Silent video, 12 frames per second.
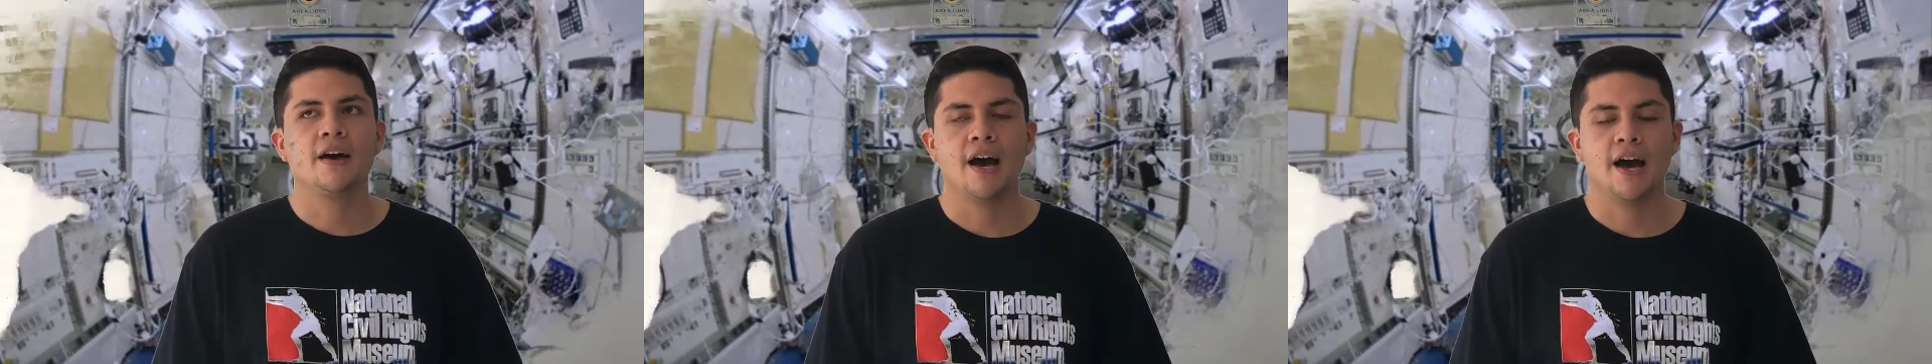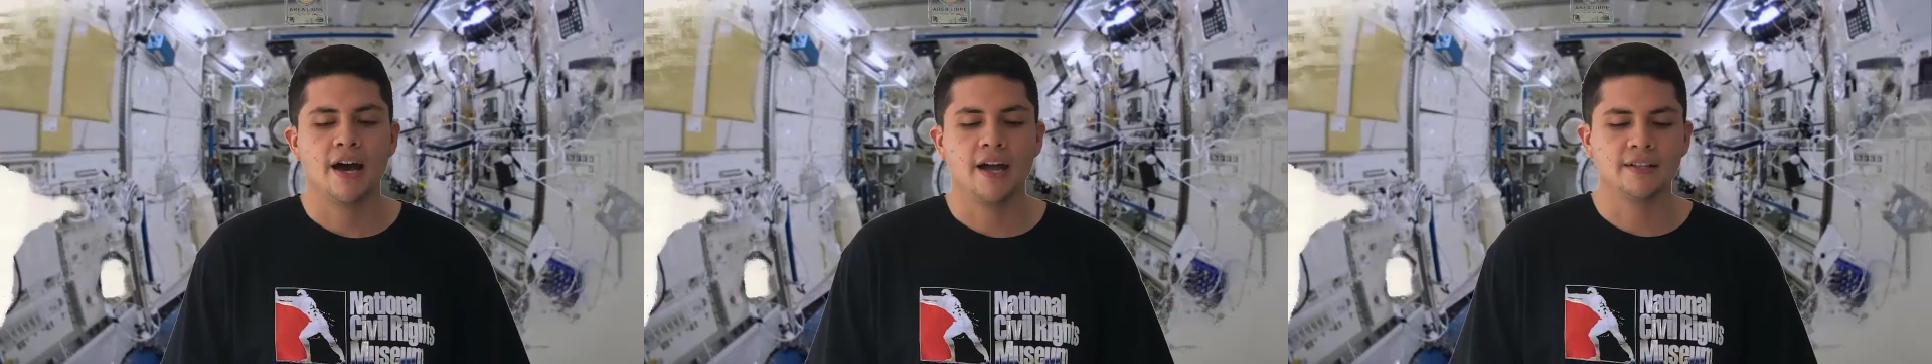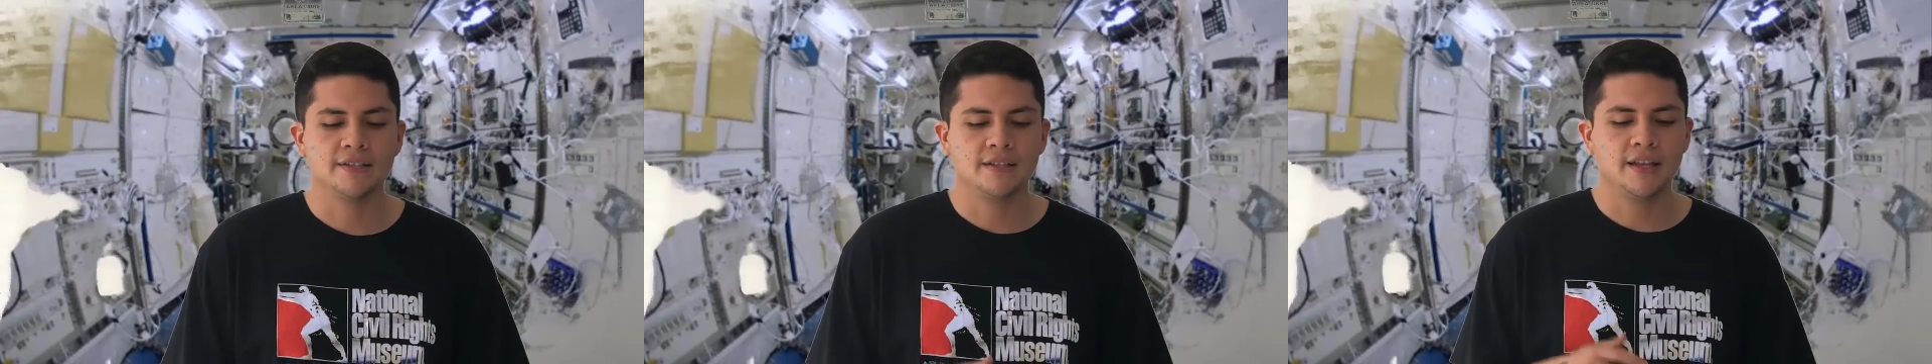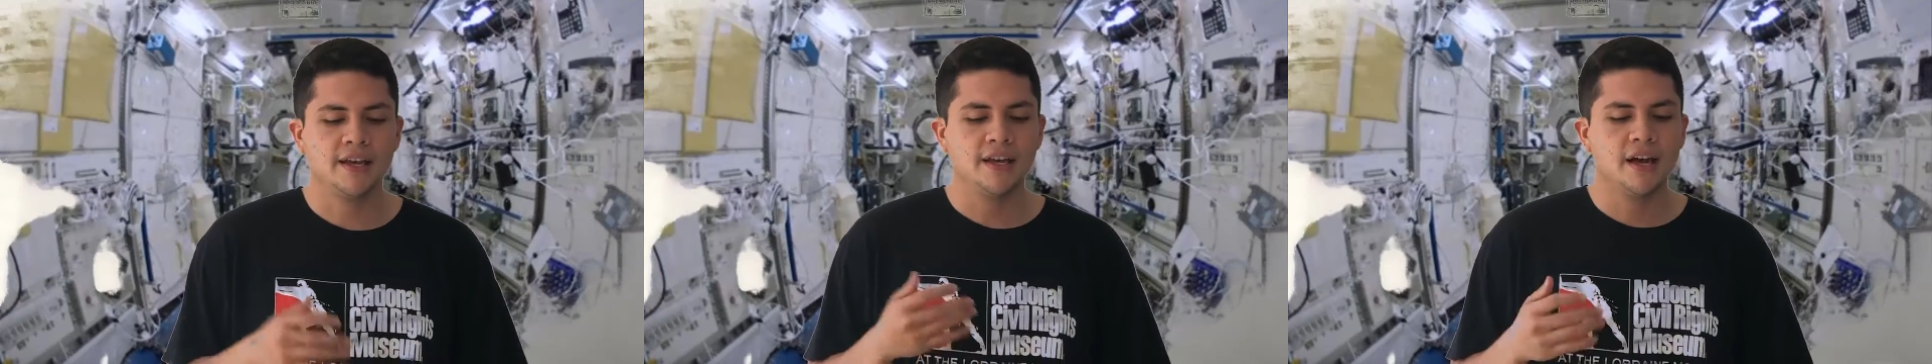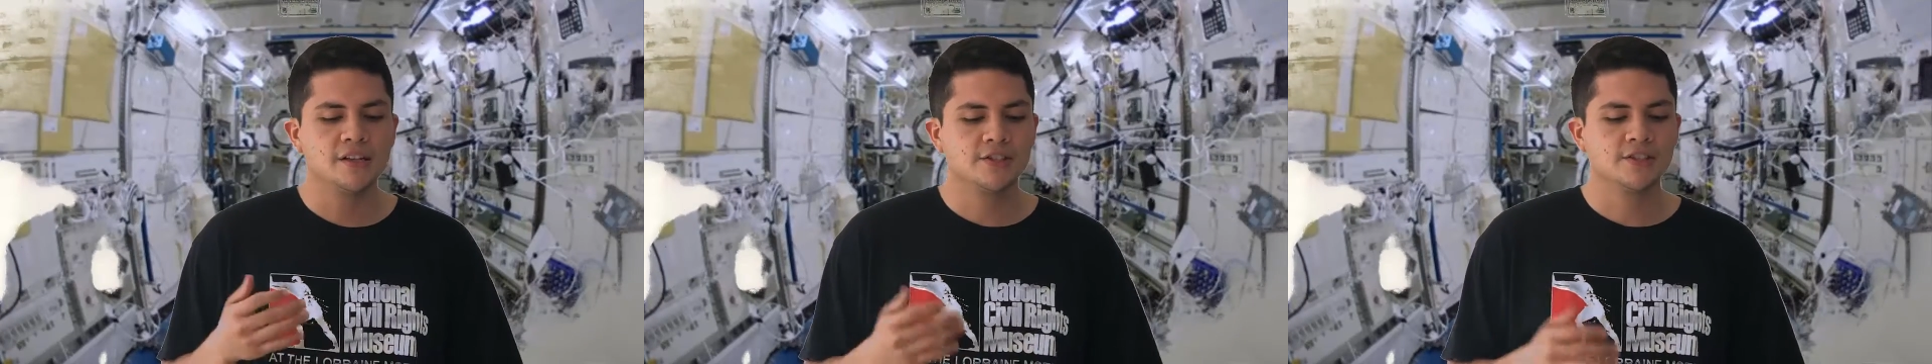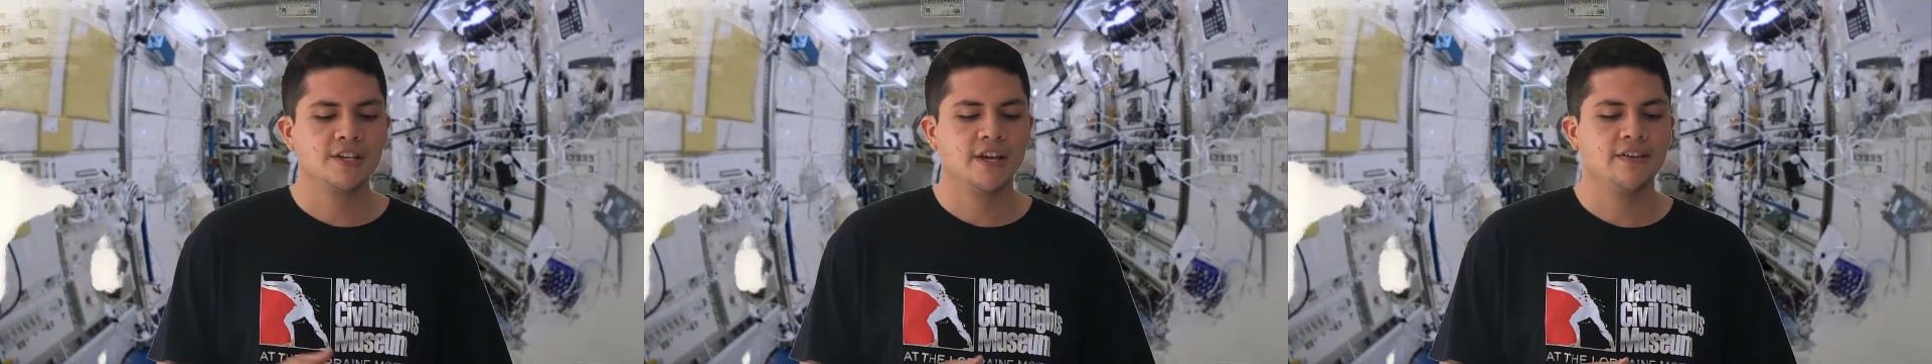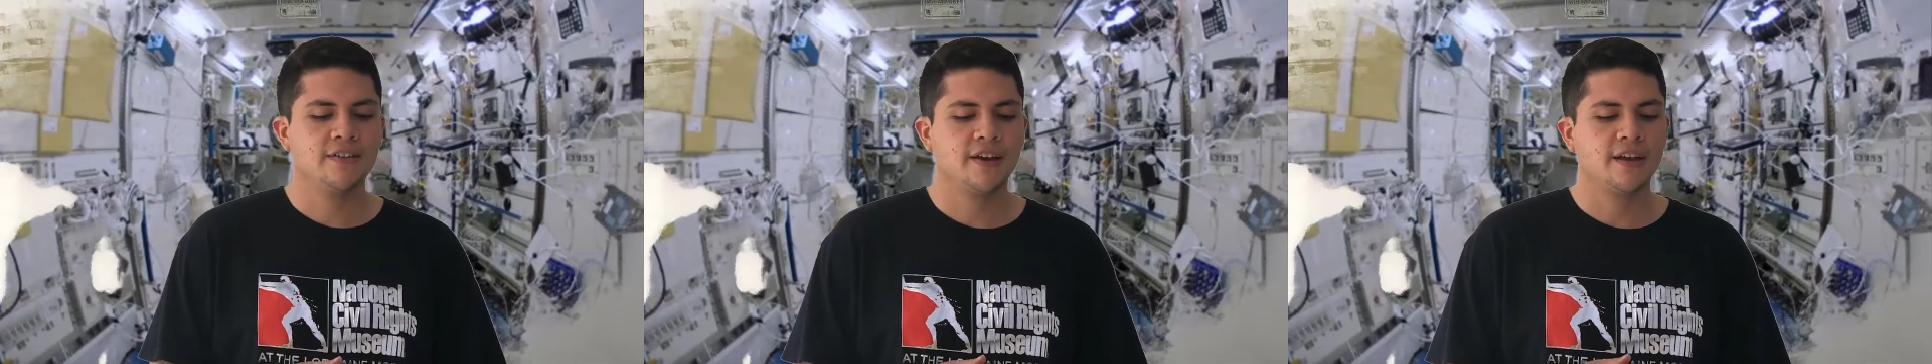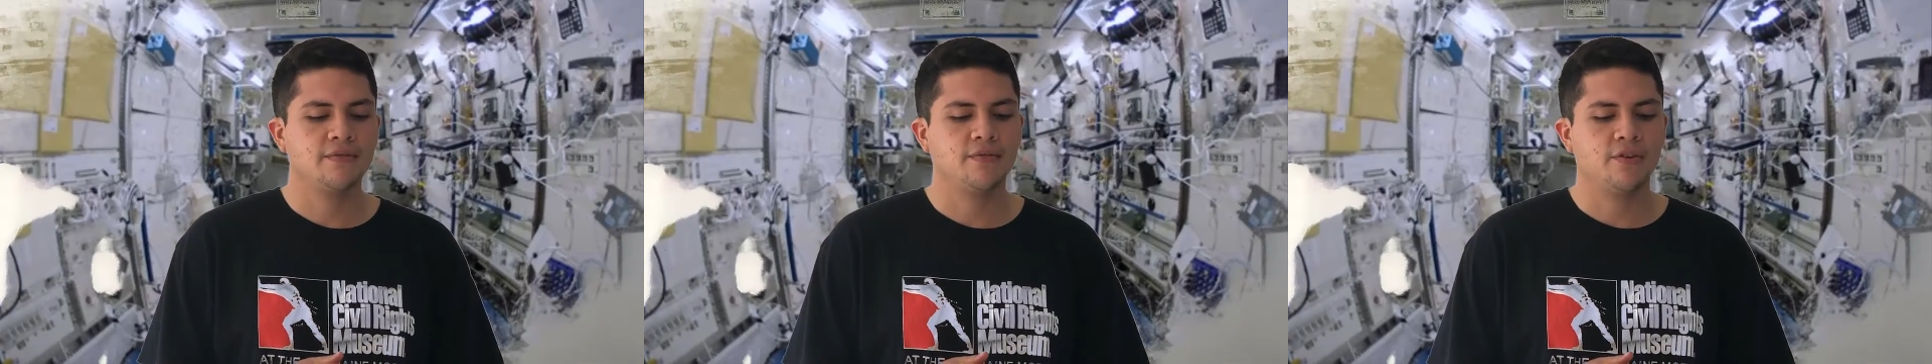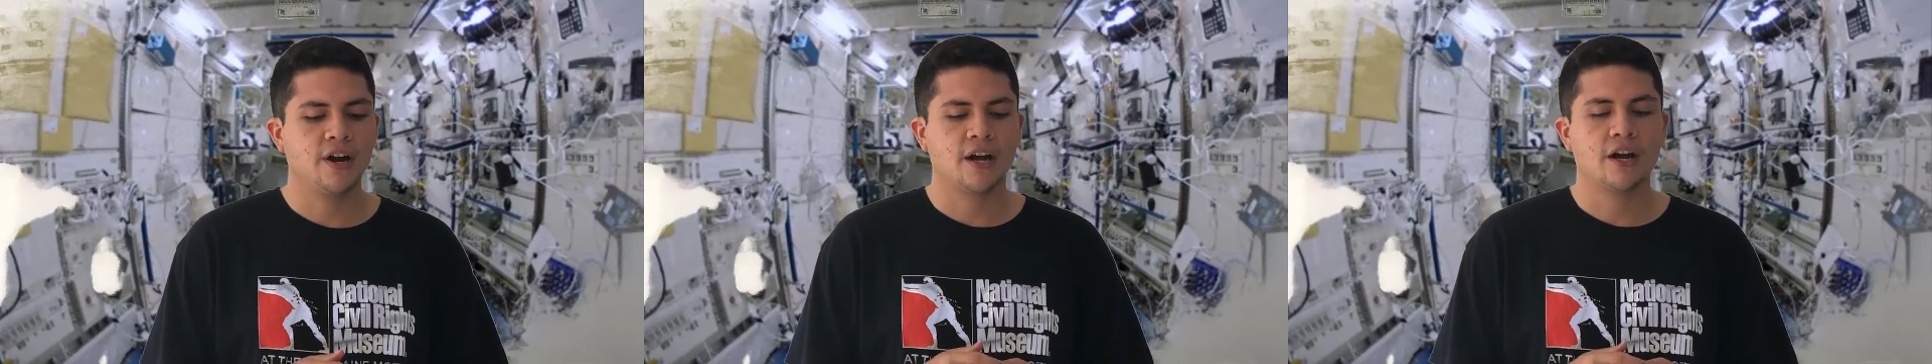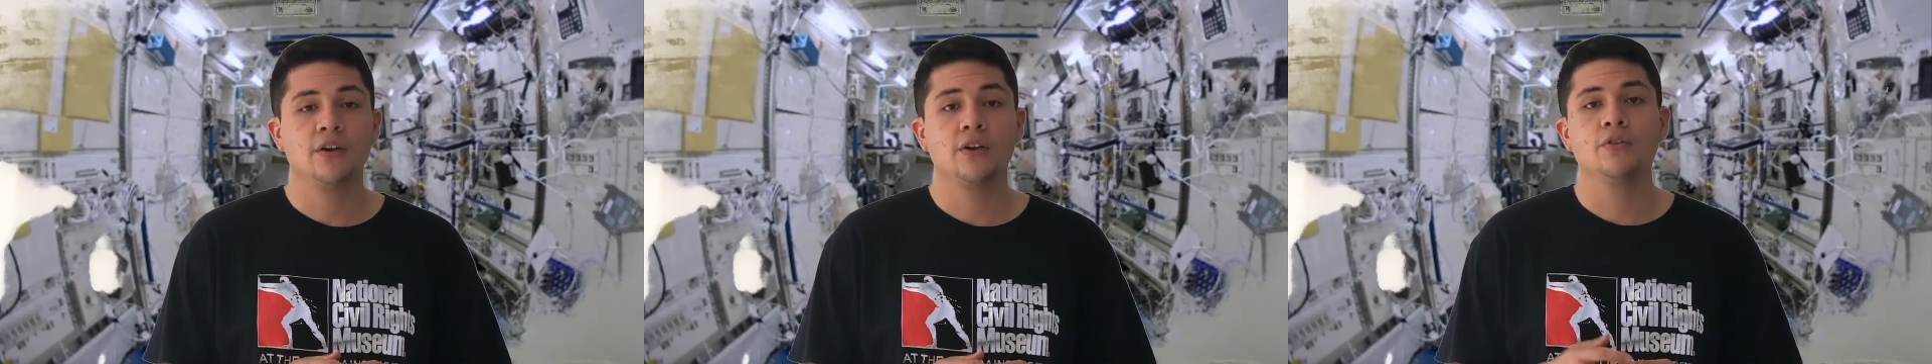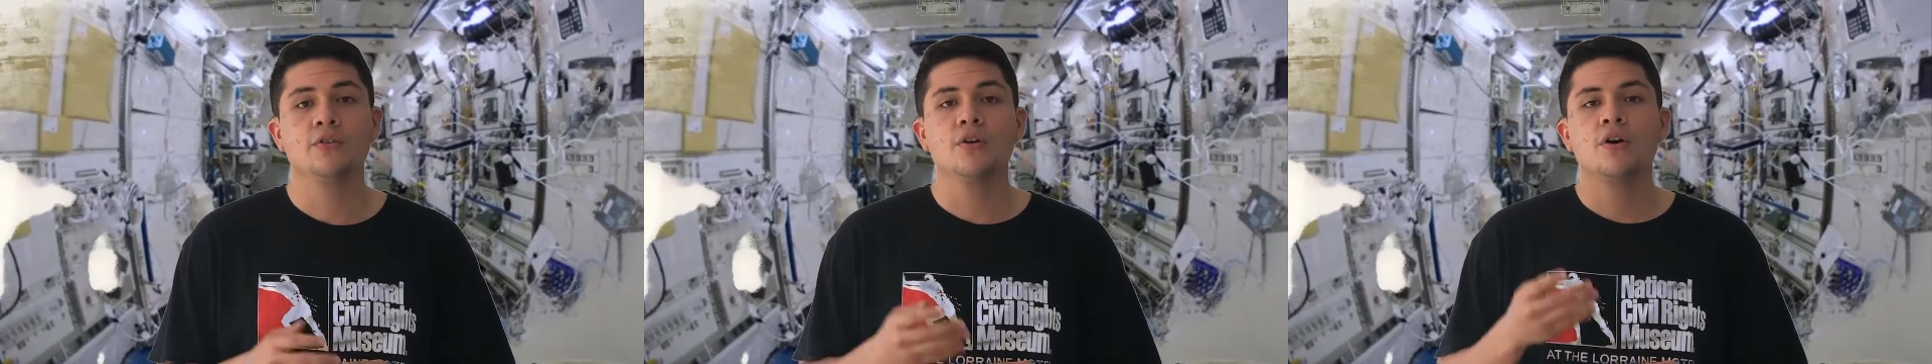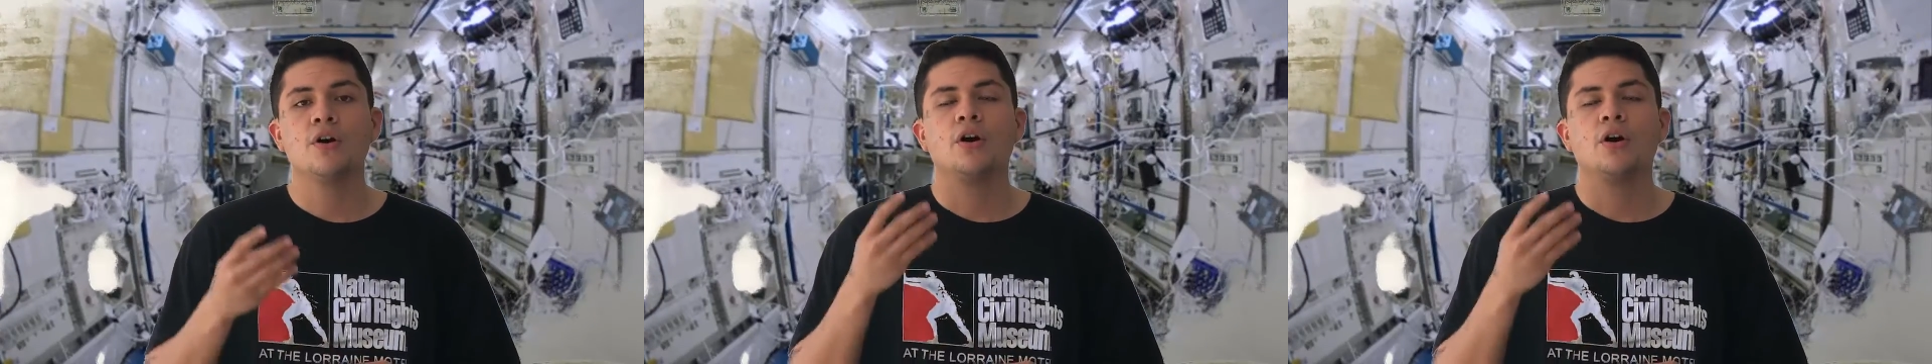And they also say that for a crew